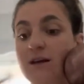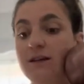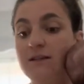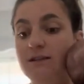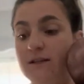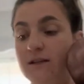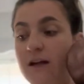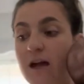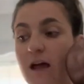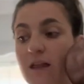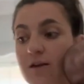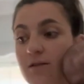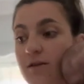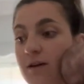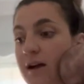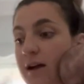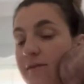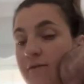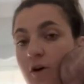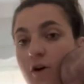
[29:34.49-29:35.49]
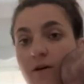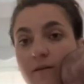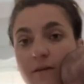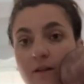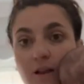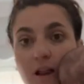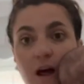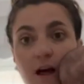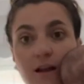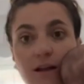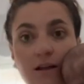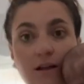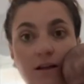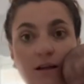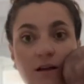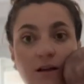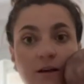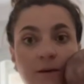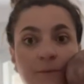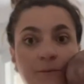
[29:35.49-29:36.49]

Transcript: together give off a lot of heat